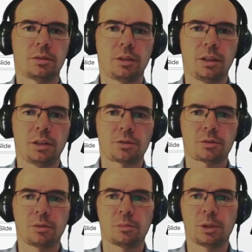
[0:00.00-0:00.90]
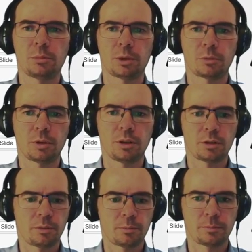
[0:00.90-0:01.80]
answer in the Bellman equation.
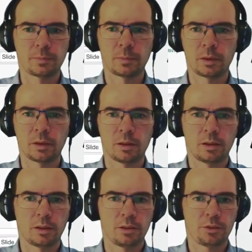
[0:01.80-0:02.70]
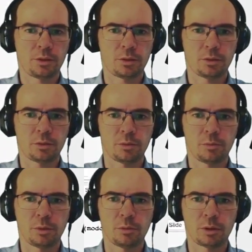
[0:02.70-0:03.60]
So we
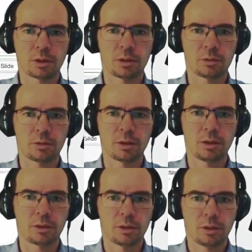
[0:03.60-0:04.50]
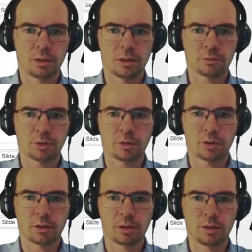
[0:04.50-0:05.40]
will calculate everything
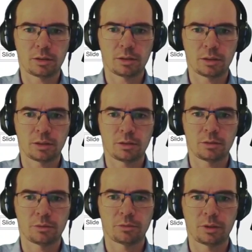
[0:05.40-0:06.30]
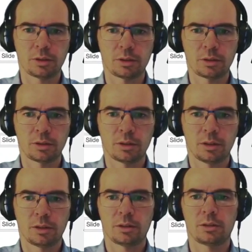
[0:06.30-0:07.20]
inside of this
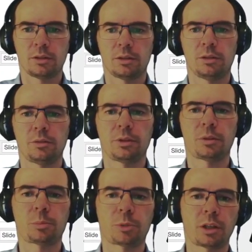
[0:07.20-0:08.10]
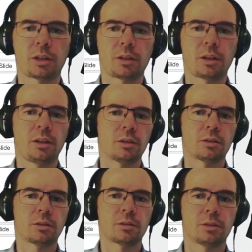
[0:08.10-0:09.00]
bracket here
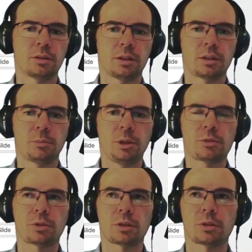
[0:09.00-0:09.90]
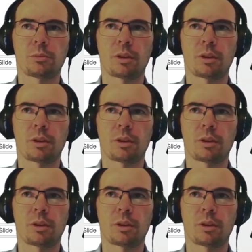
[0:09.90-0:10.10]
as a matrix with